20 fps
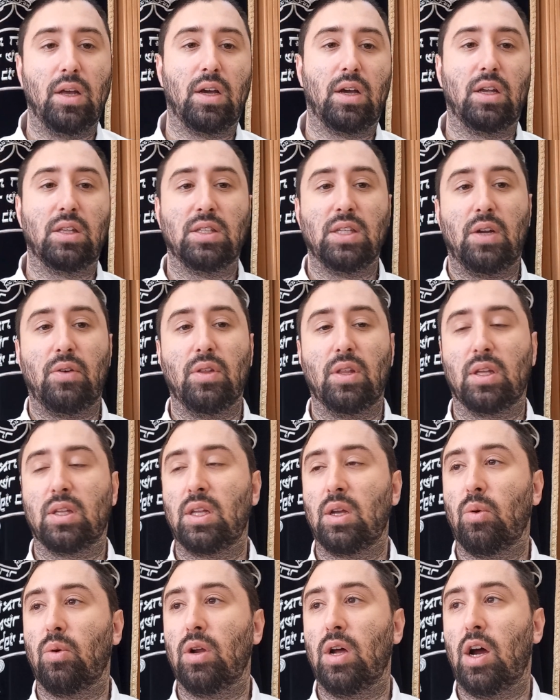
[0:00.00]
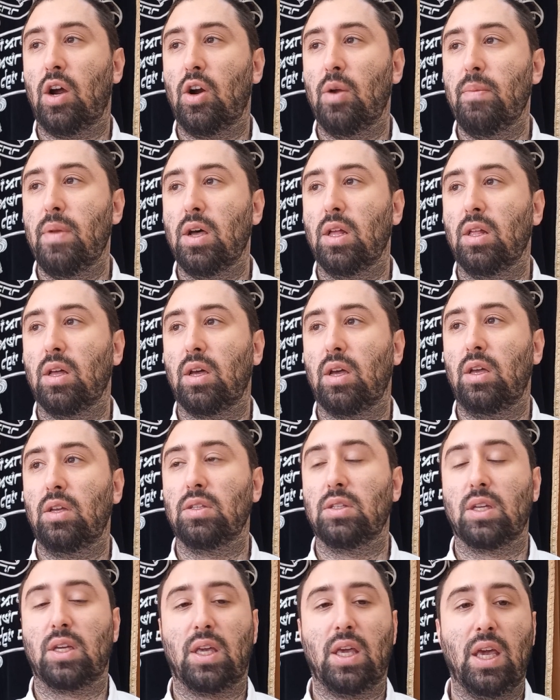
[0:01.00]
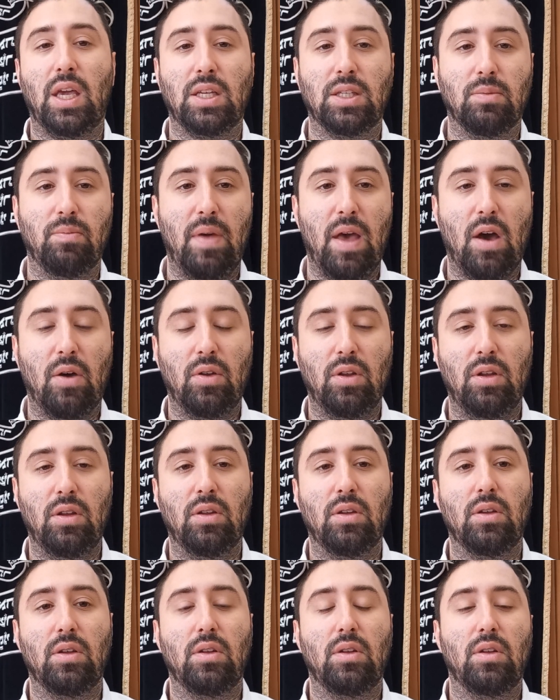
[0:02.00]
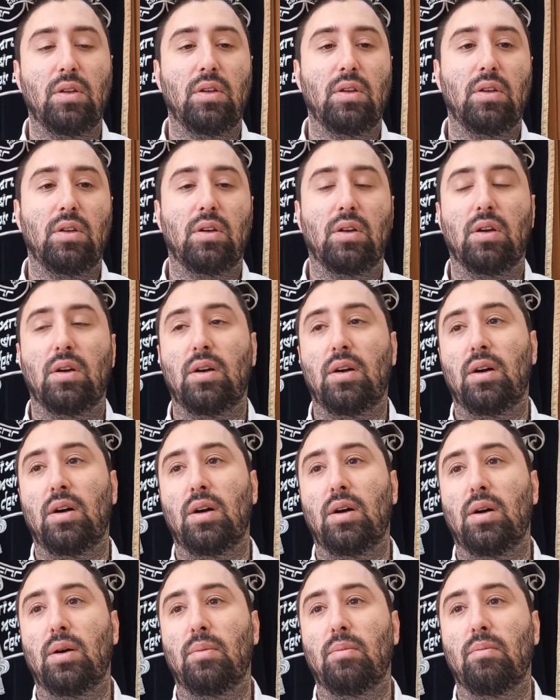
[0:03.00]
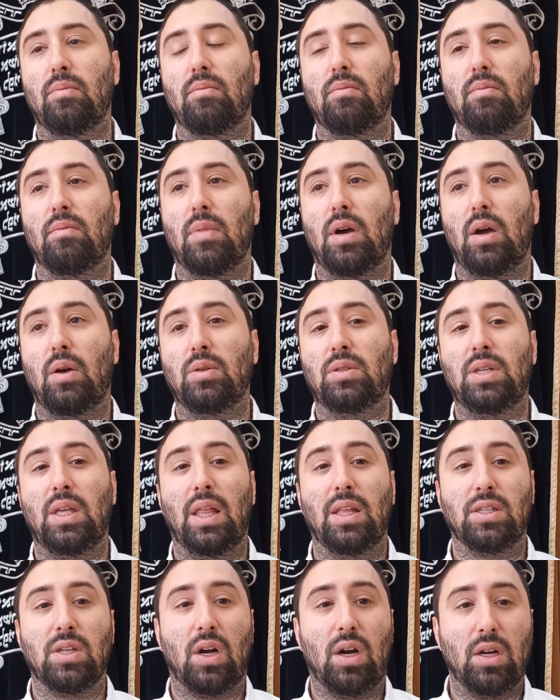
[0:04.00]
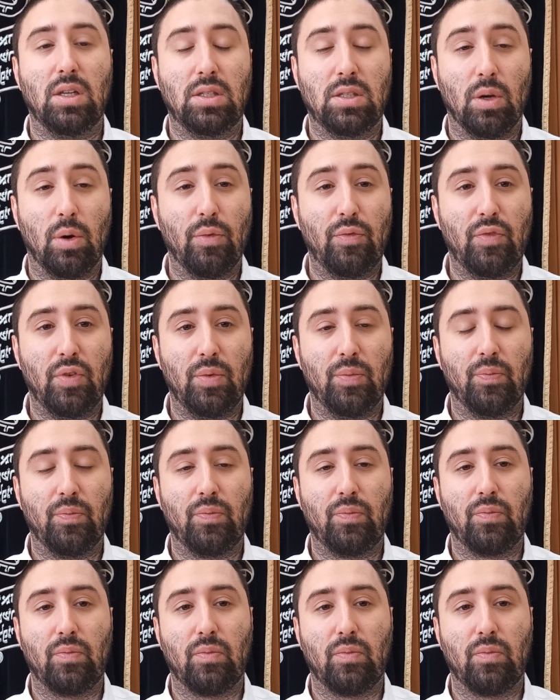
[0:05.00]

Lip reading: it's not really clear what Har HaMelech is, the king's mountain. I would say that's Har Tzofim,